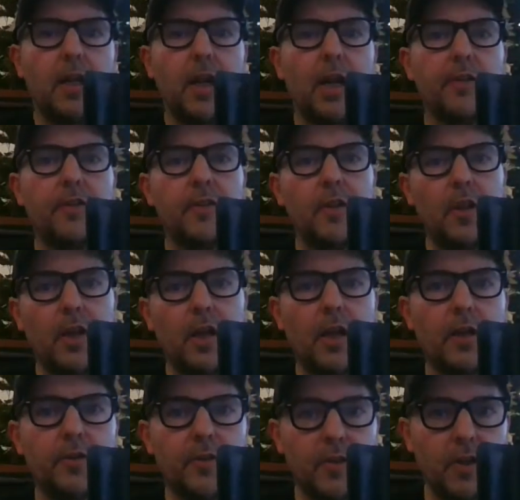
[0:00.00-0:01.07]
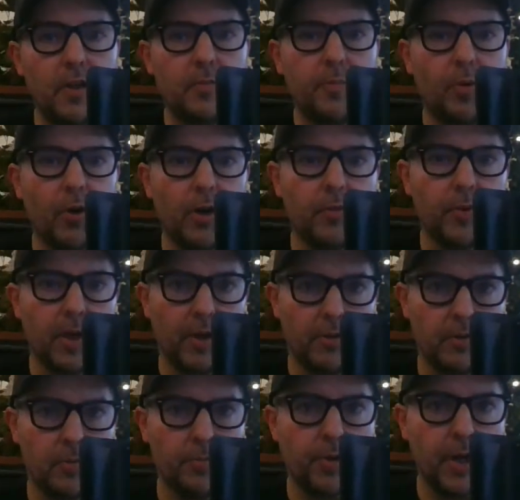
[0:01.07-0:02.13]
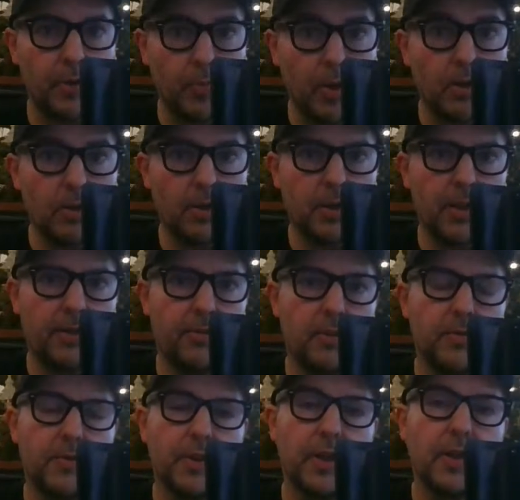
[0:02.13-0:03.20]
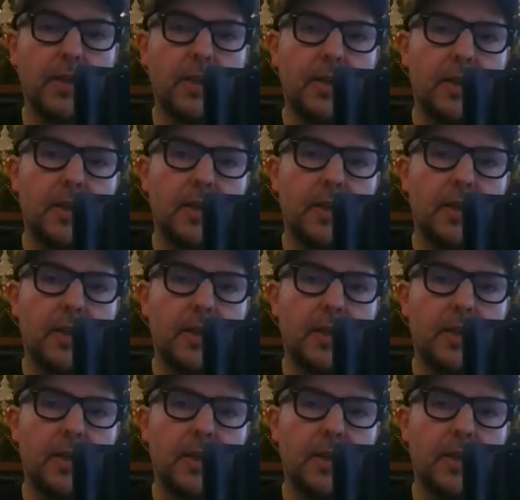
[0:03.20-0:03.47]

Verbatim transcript: At, cer at a certain point, we're going to break well clear of it,